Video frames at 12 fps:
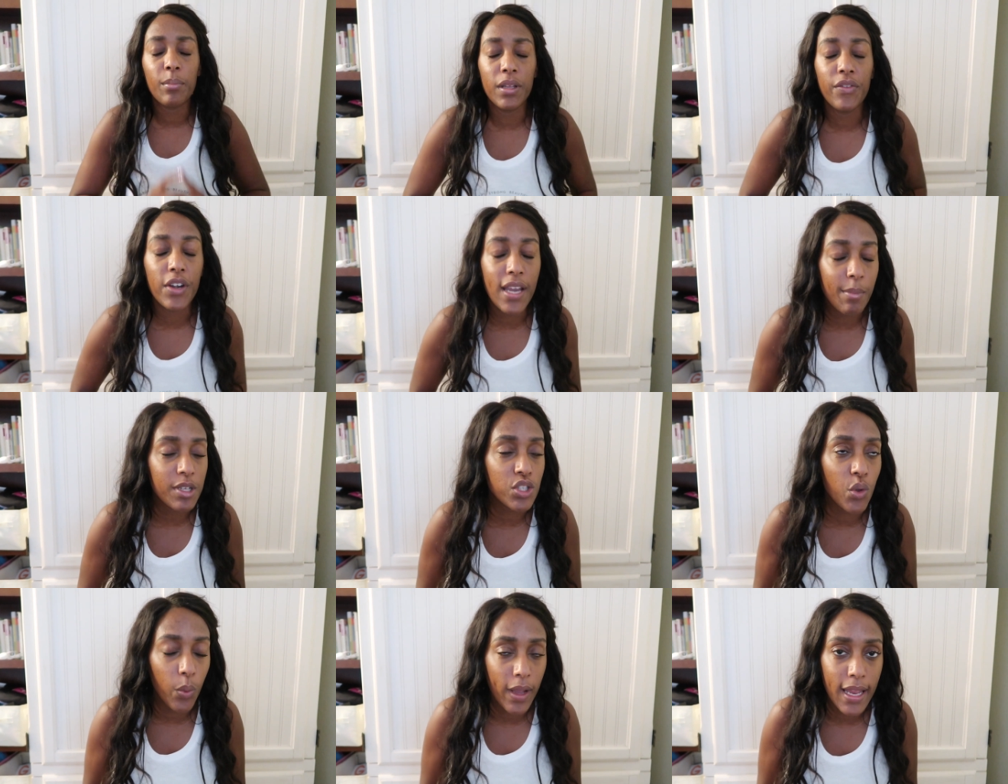I believe her name
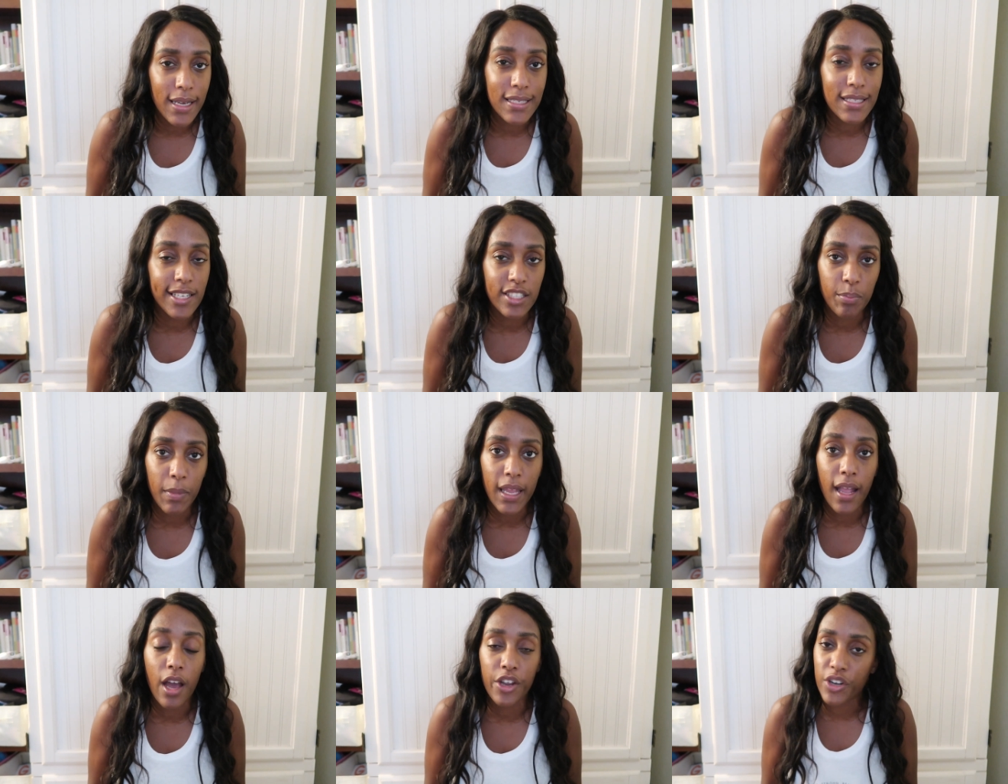was Gwen, sent
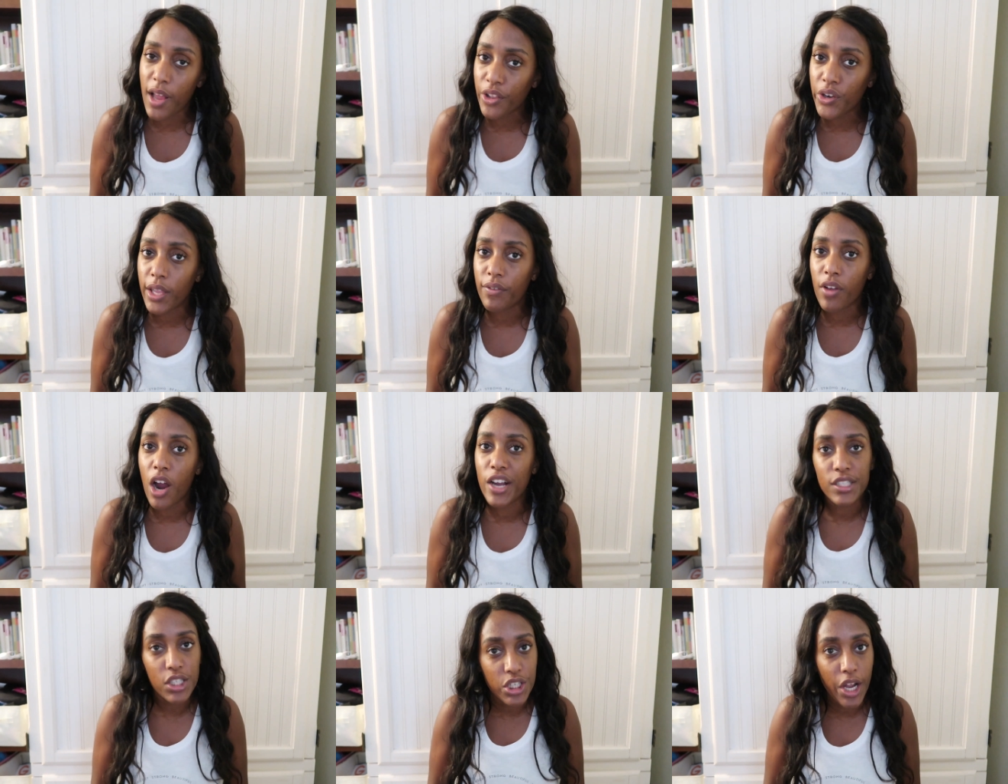me a $100 gift
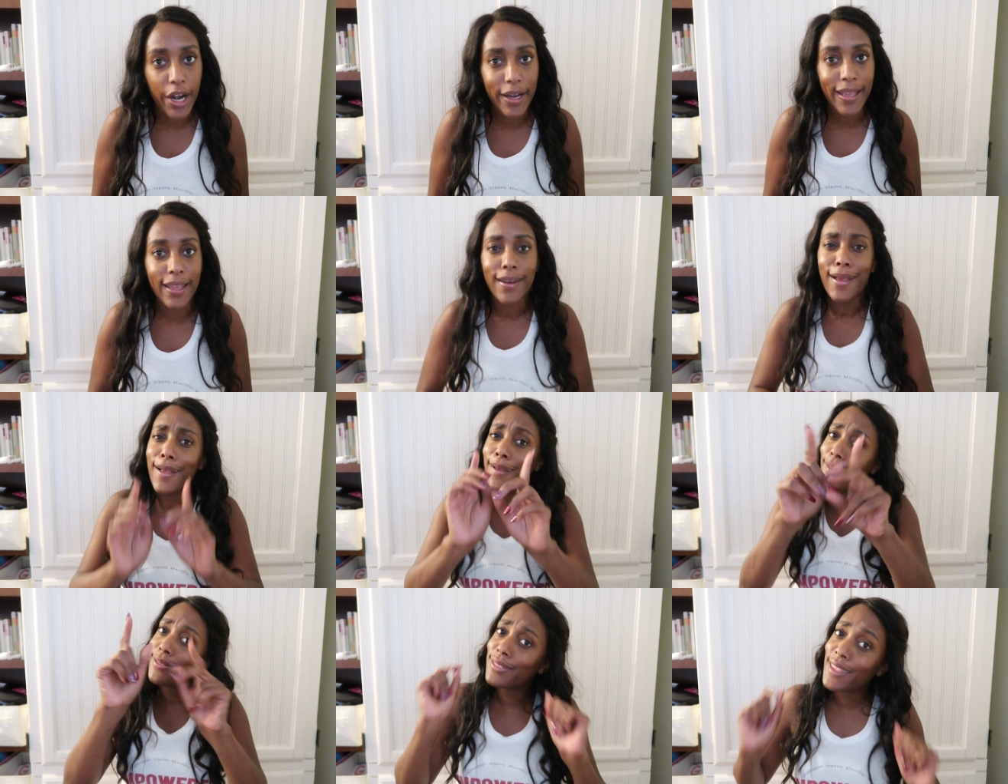card to Target.
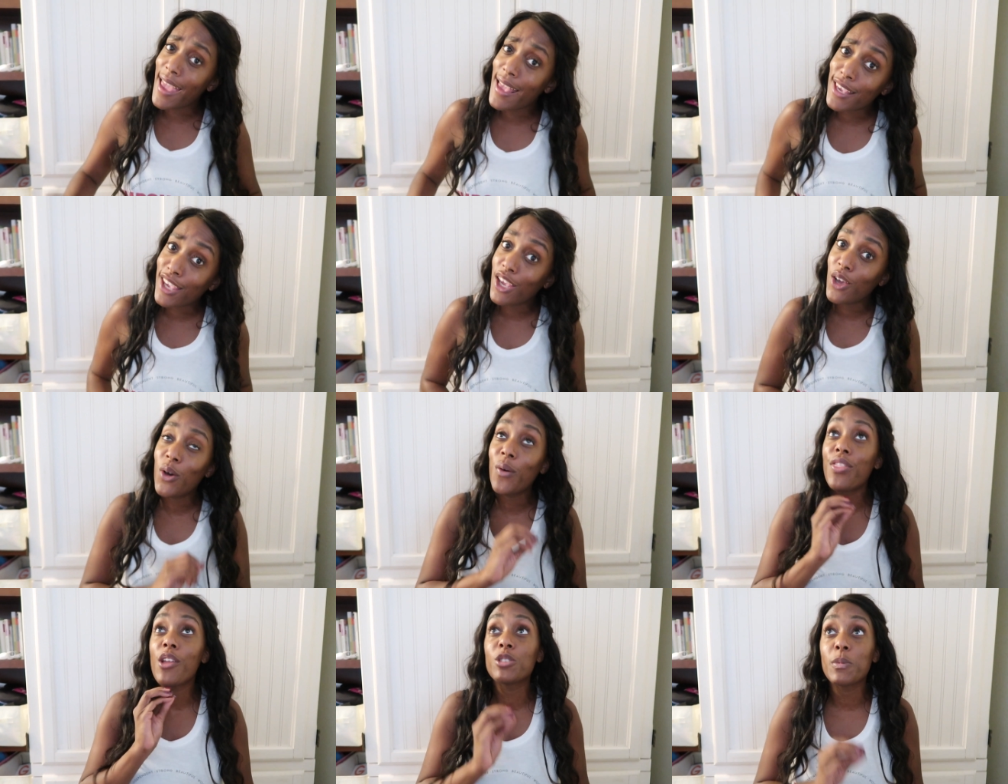Thank
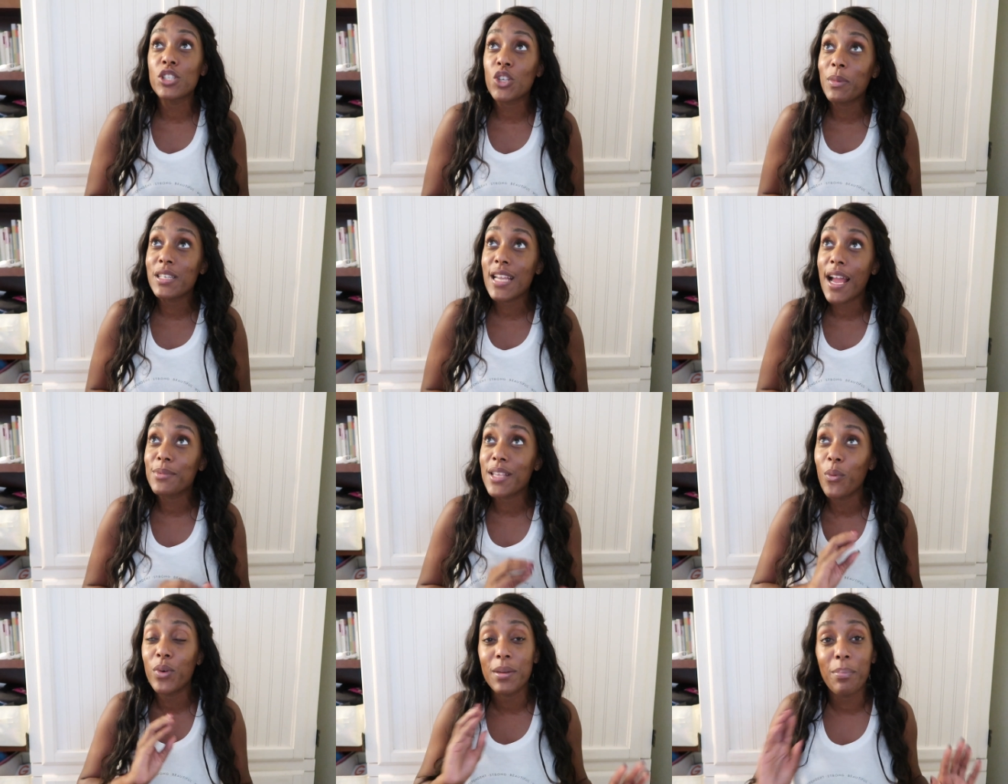you. There's been so many times
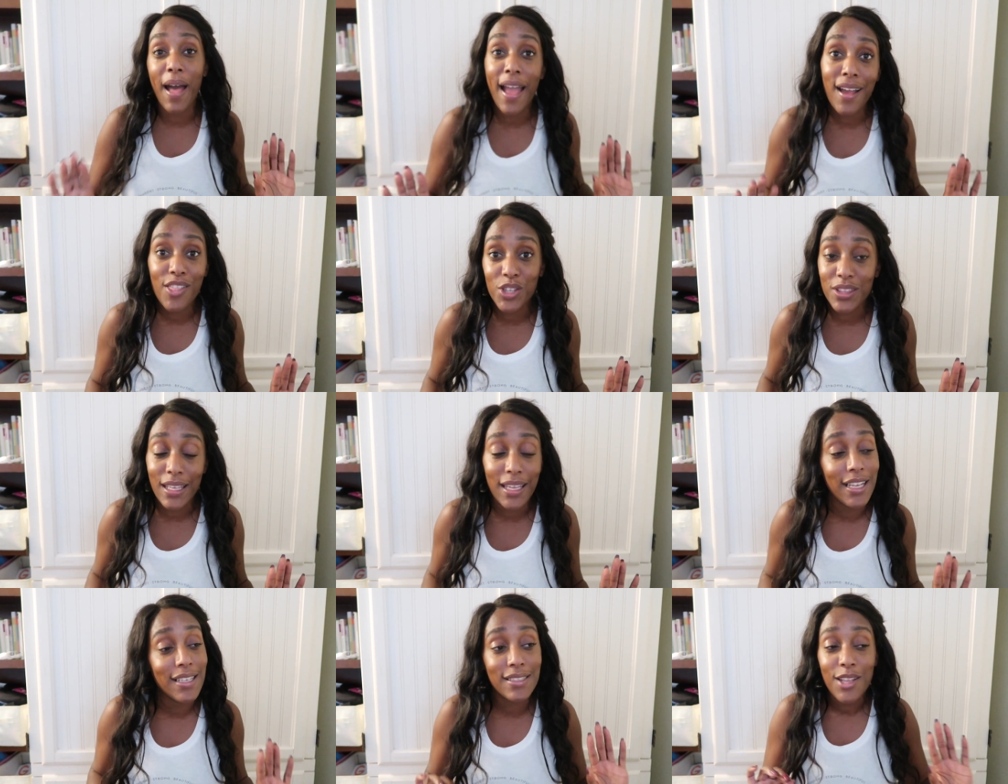I wanted to buy other
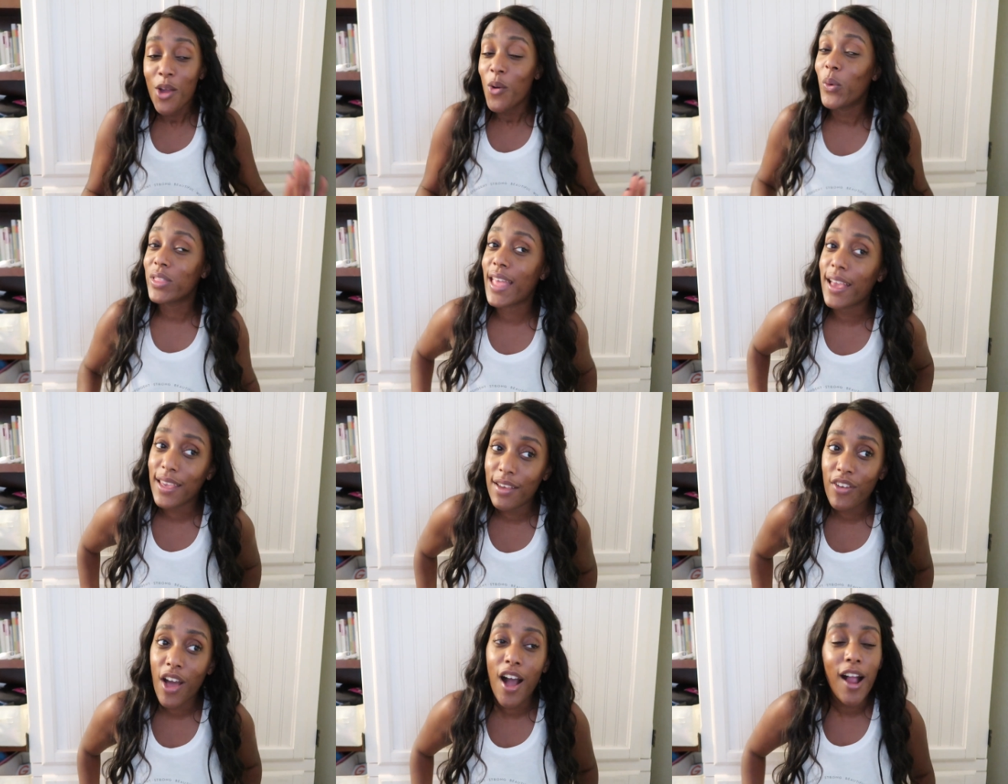things with that
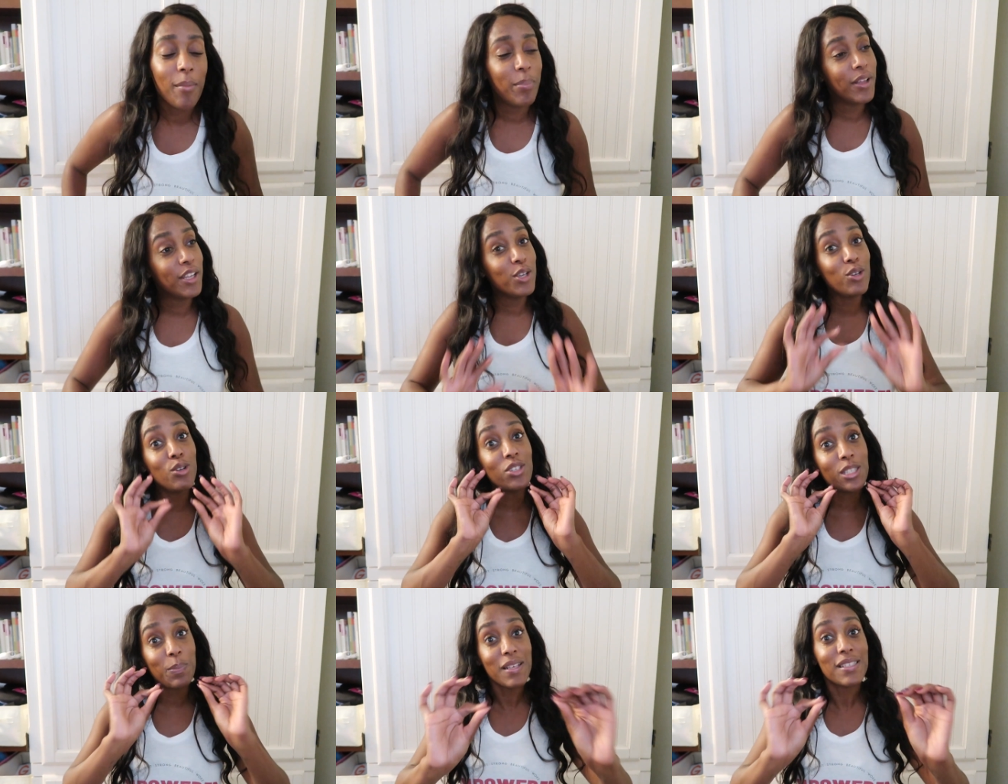gift card, but
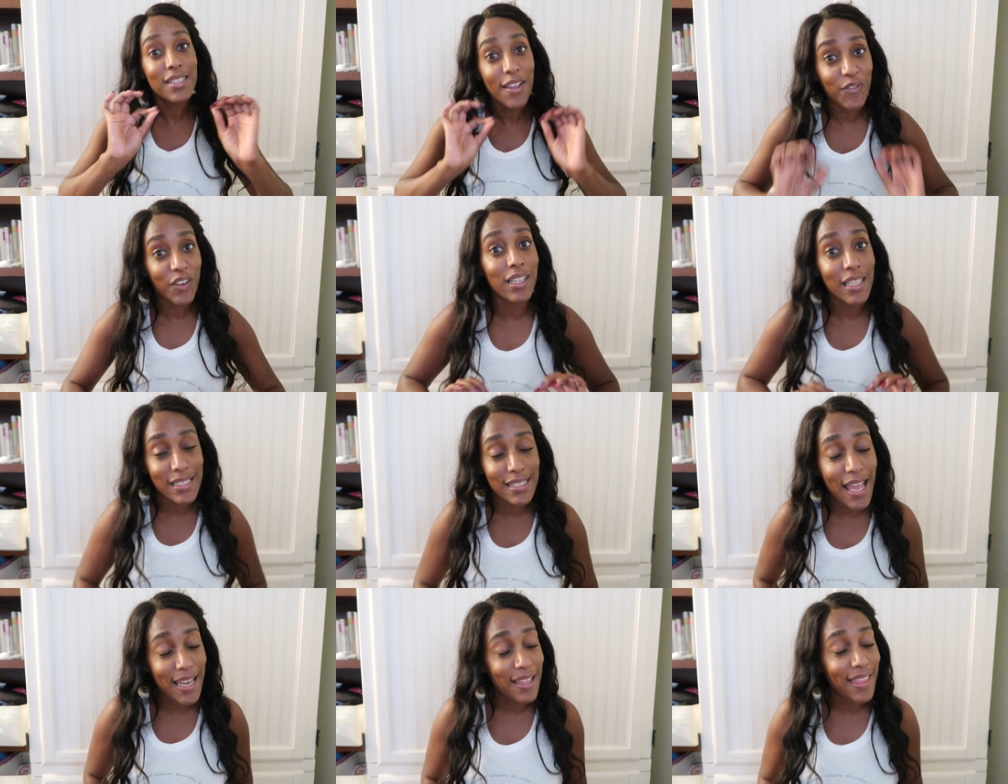you specifically
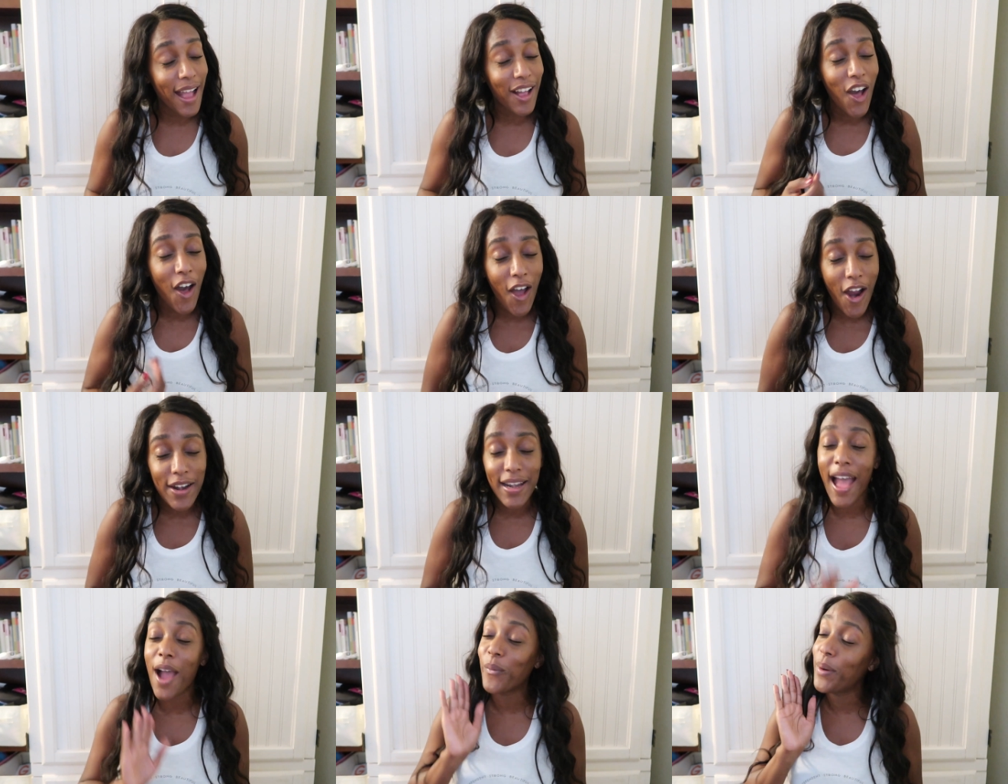said in that card,
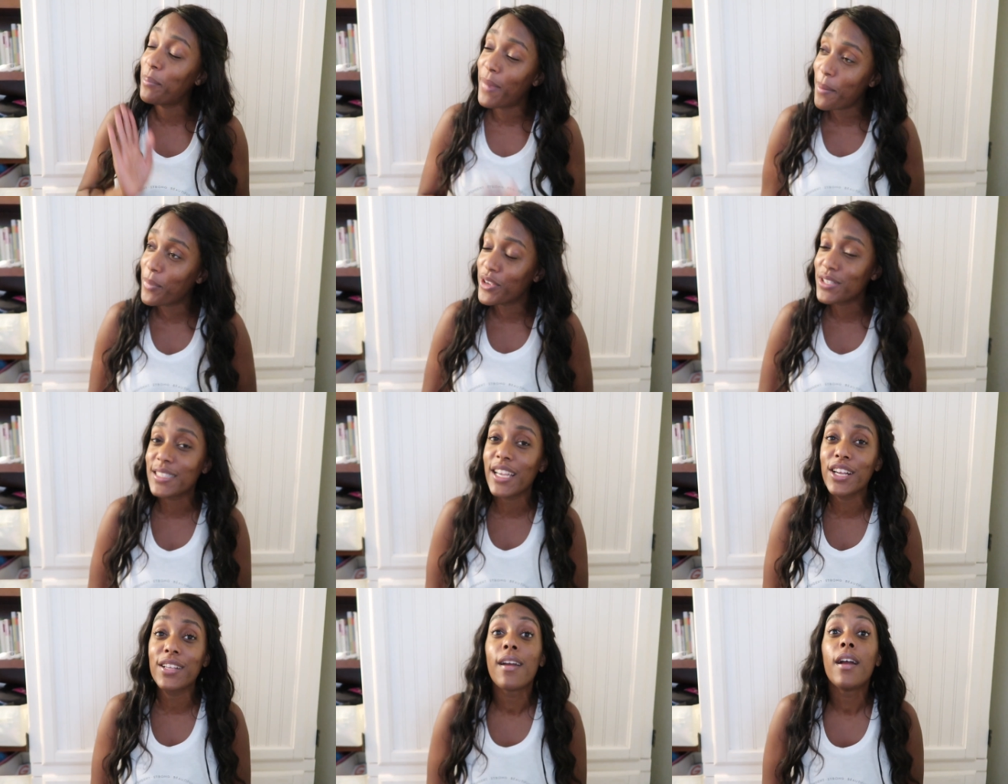and I remember you
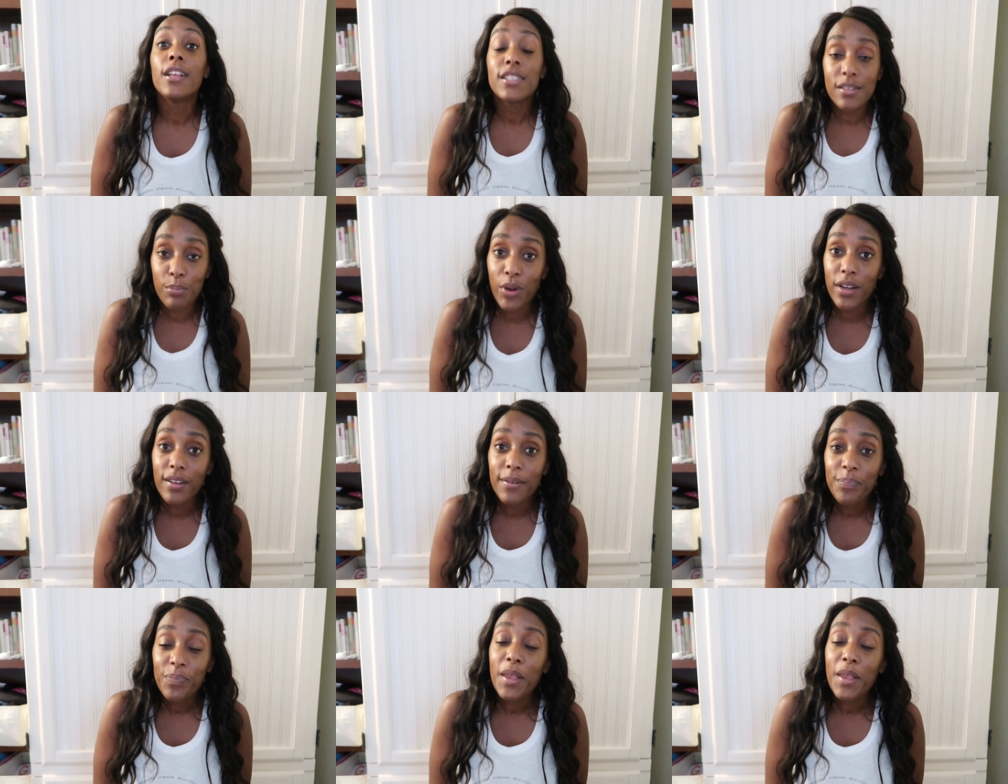said, Sabrina,